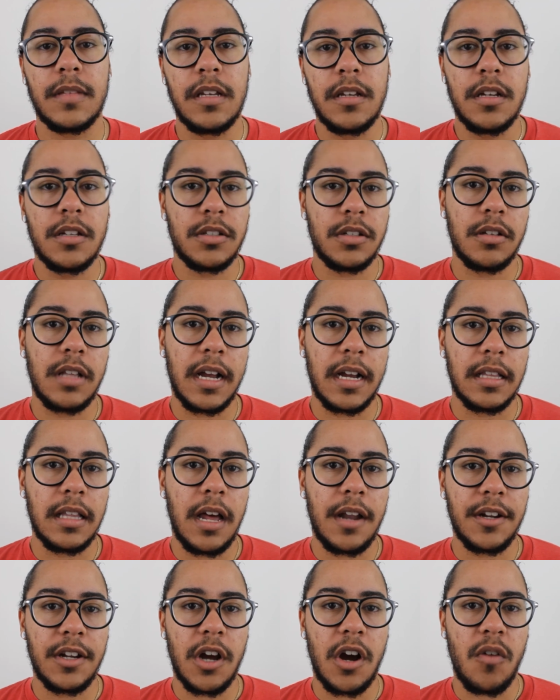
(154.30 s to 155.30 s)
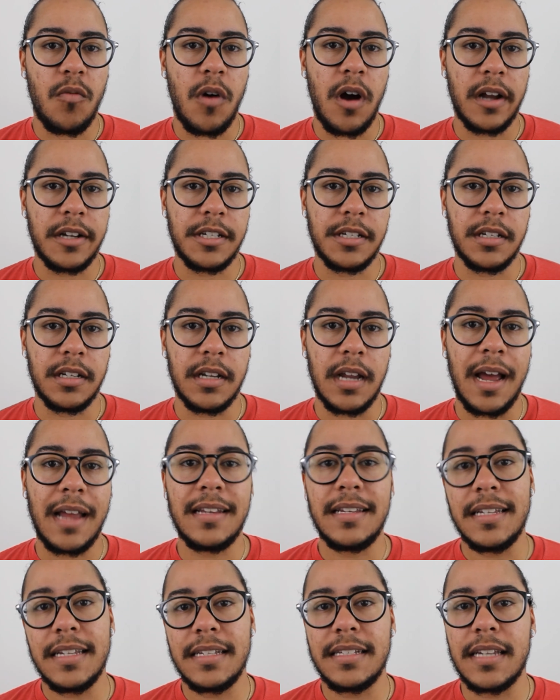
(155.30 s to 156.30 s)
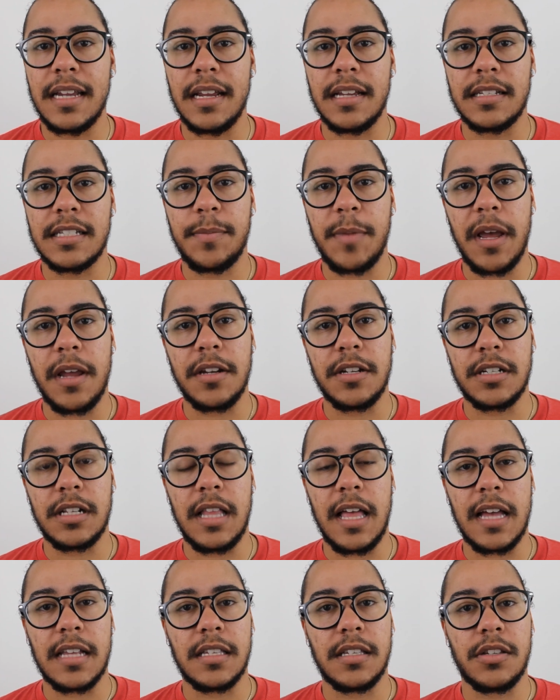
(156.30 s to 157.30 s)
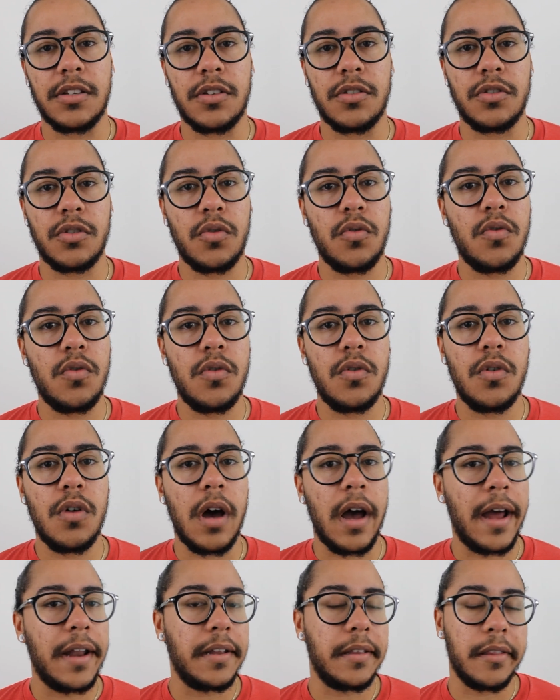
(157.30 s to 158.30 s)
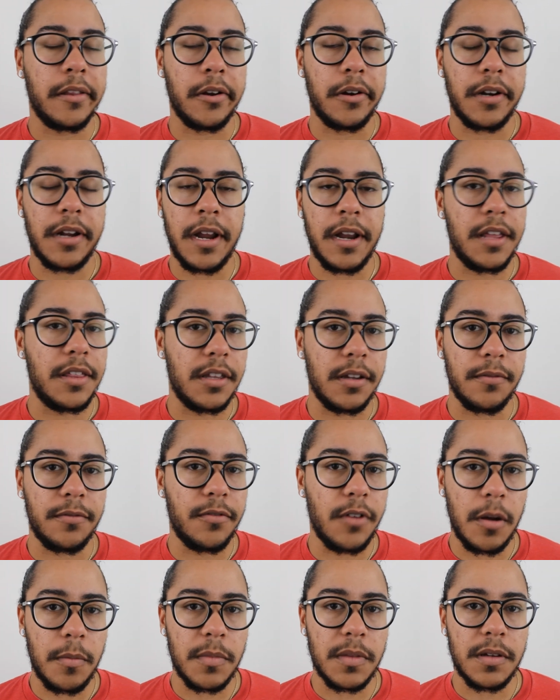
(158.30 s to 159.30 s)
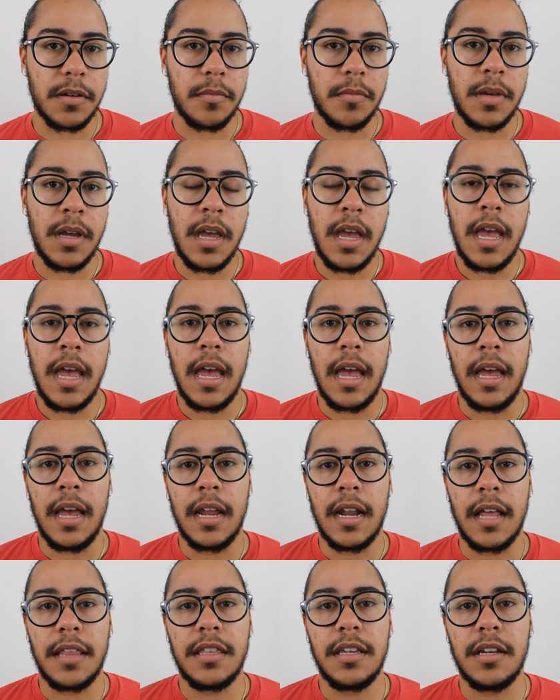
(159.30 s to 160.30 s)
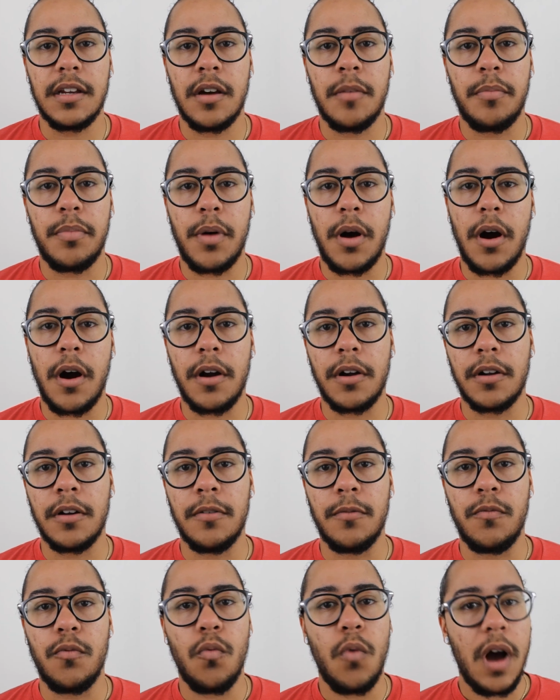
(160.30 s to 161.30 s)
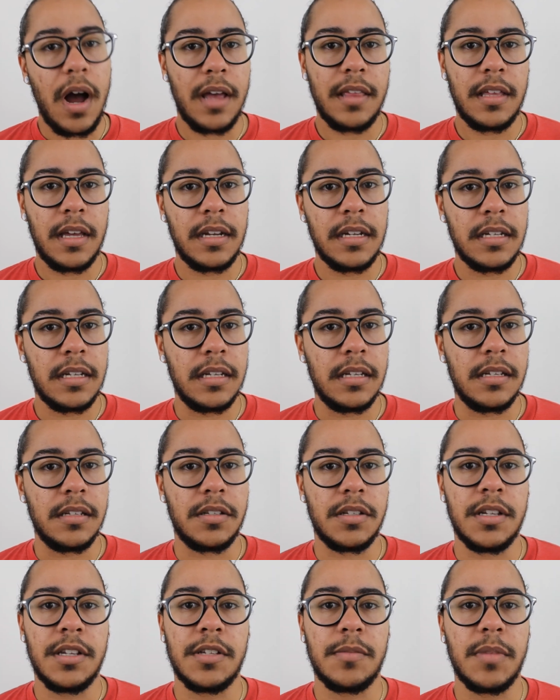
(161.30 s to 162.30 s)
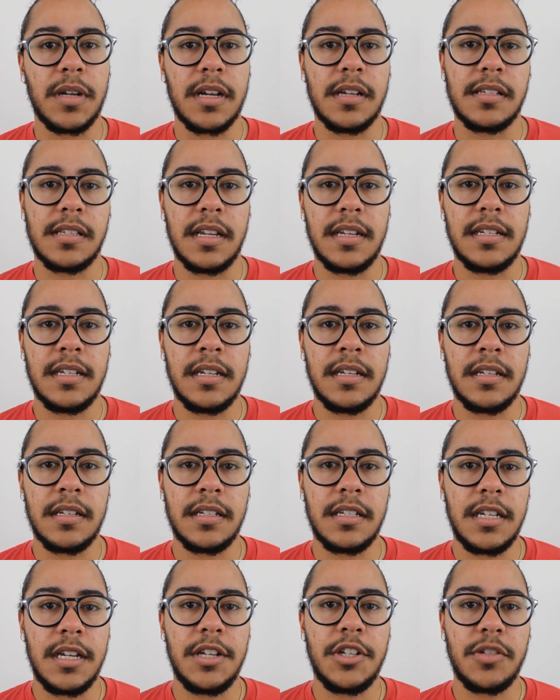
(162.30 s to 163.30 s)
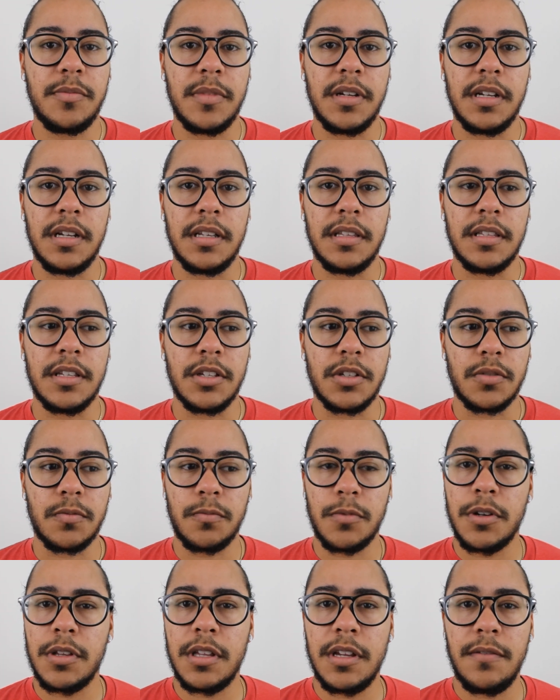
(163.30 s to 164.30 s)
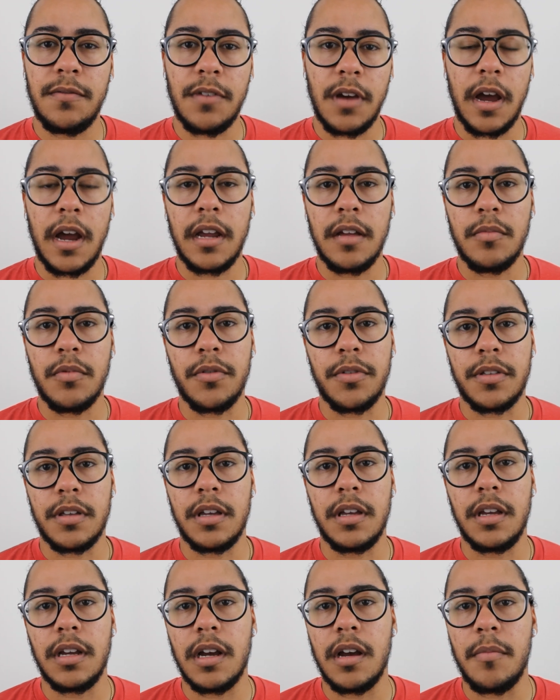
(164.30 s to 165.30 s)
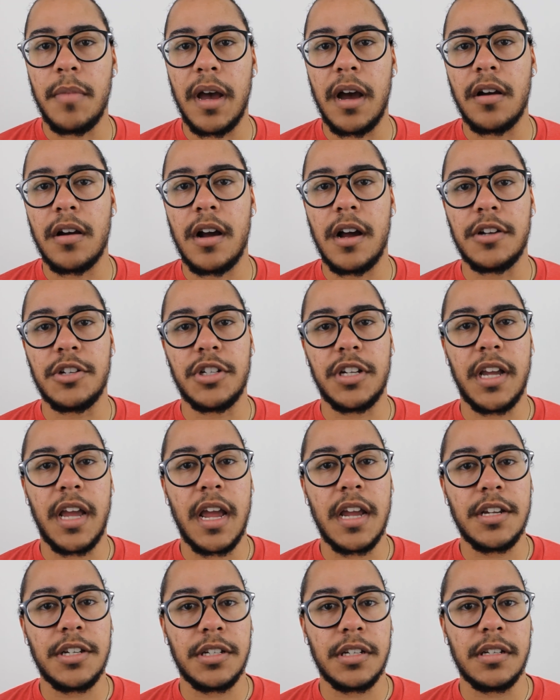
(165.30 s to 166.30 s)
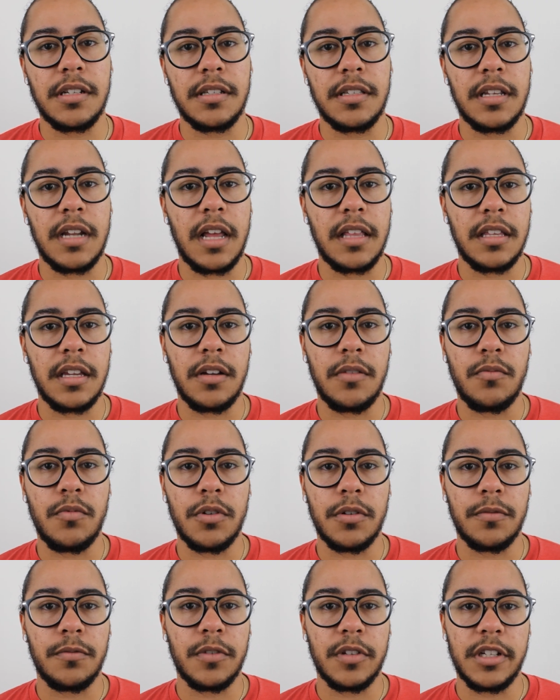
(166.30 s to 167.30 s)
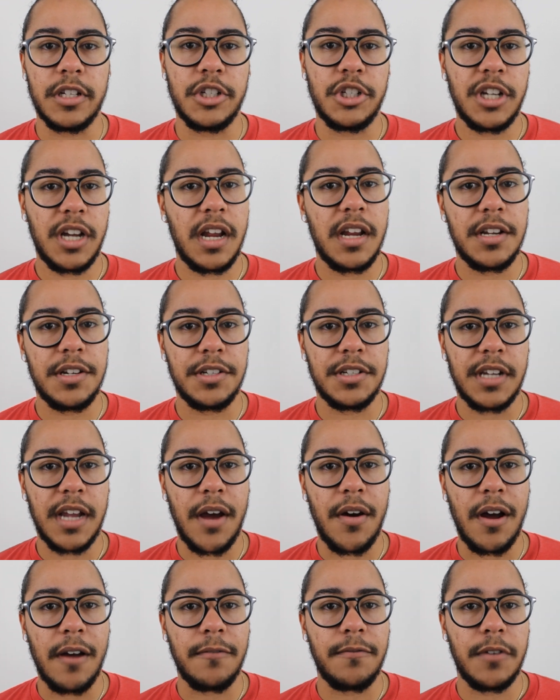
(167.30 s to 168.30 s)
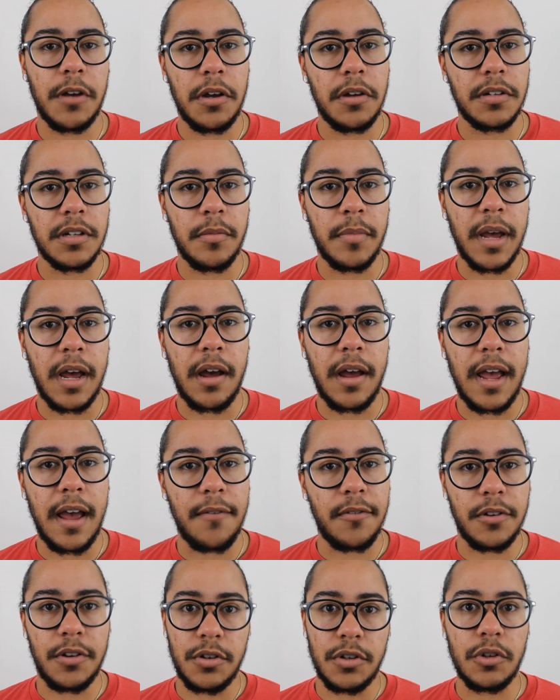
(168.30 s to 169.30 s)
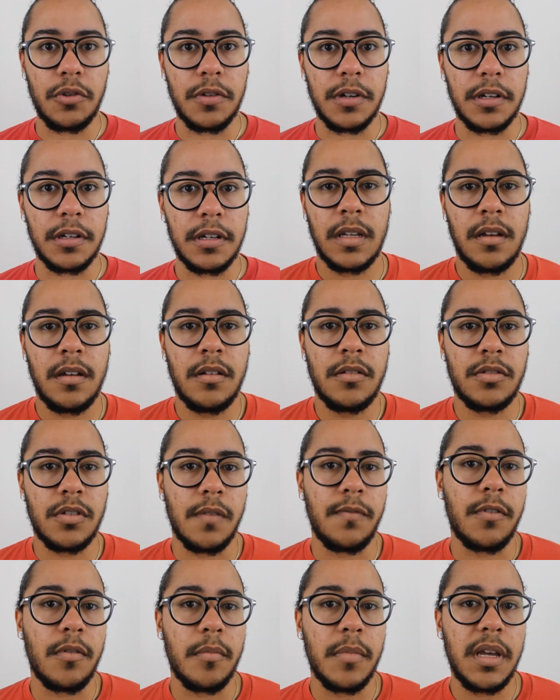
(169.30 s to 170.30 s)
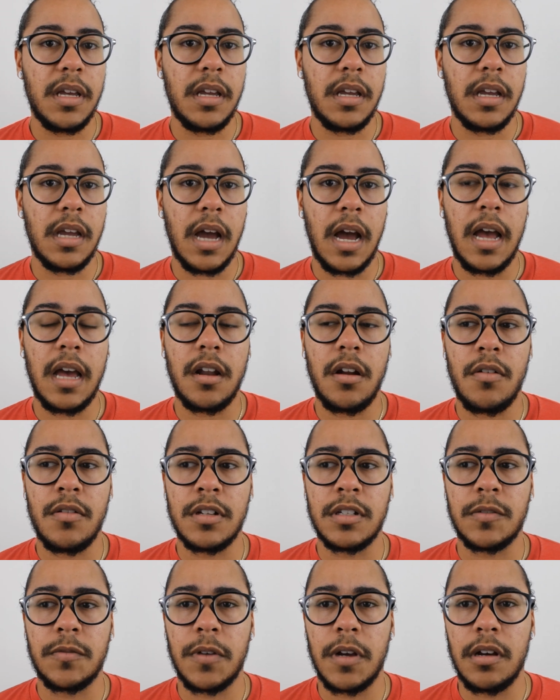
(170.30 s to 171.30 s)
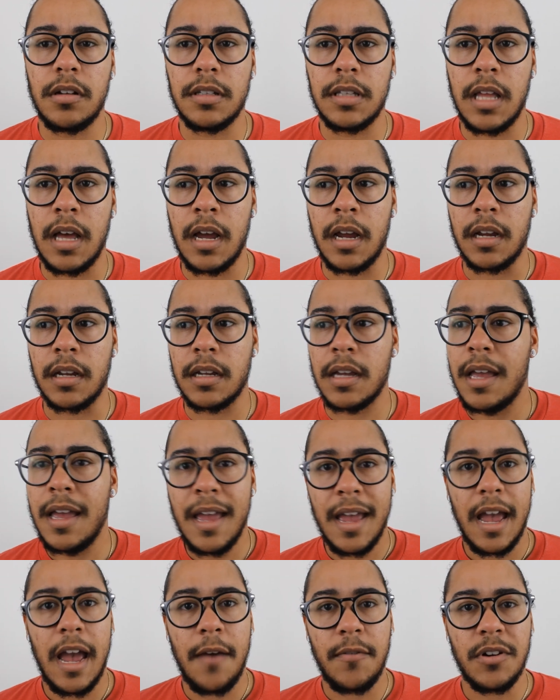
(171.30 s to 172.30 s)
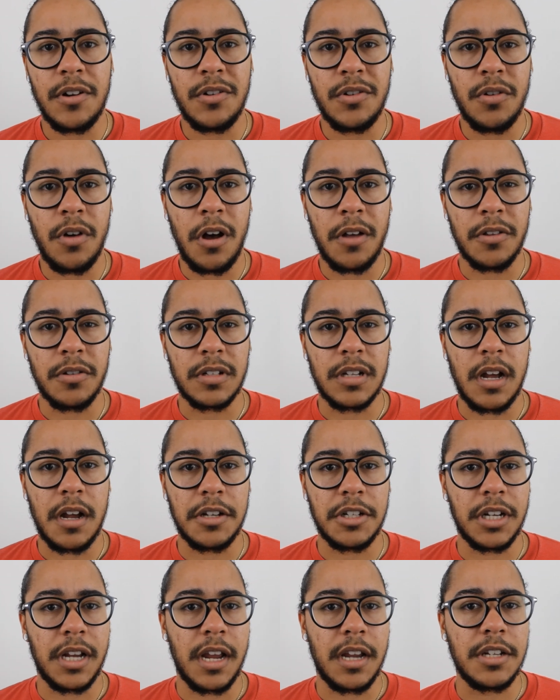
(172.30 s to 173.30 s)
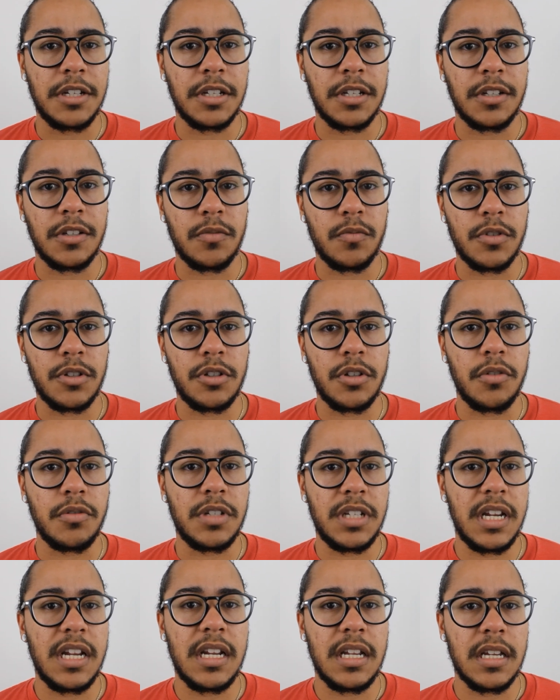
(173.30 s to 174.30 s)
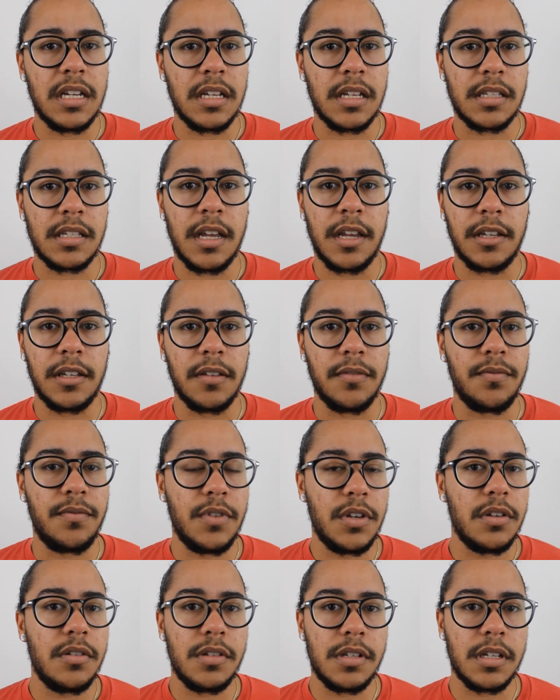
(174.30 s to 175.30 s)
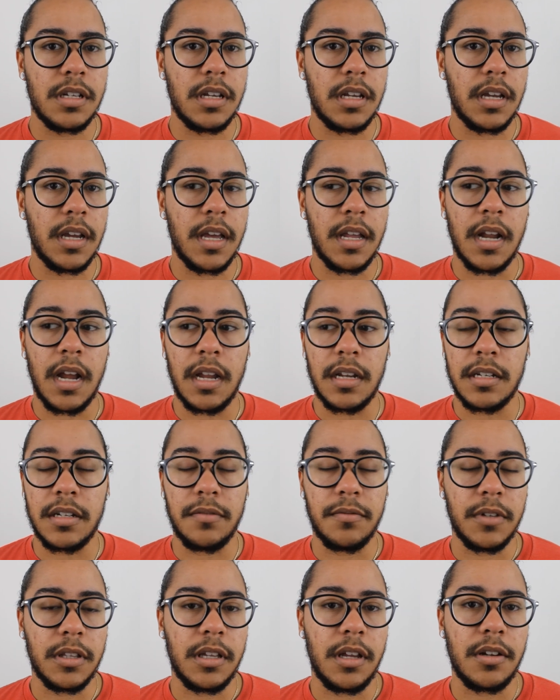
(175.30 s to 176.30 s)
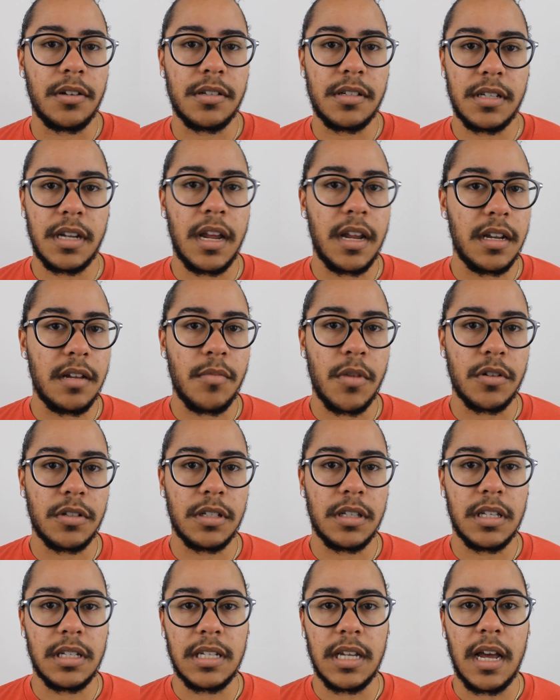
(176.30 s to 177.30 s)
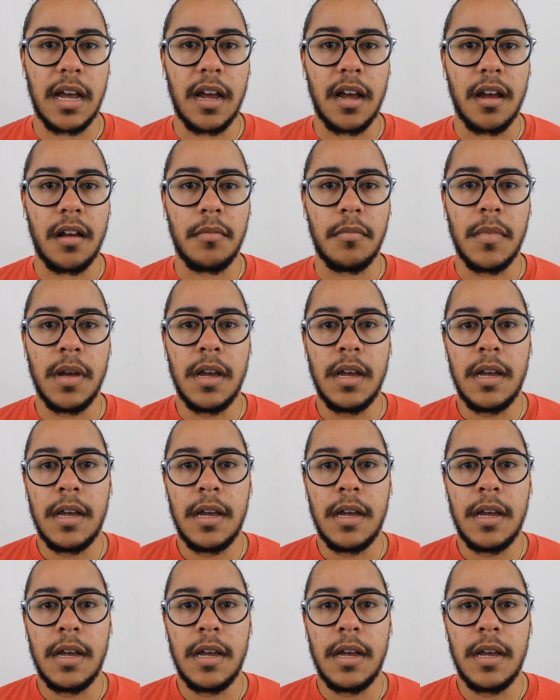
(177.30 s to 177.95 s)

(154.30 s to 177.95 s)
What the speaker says: So like a lot of y'all watching, I did take Spanish classes in school. I didn't learn anything from them, and I think a part of why that is because they didn't teach me this really valuable thing about conjugations that I think would have really changed how I felt about having to do it. So for me, I had always felt like having to do all those conjugations was so tedious and confusing, and I didn't really understand it most of the time.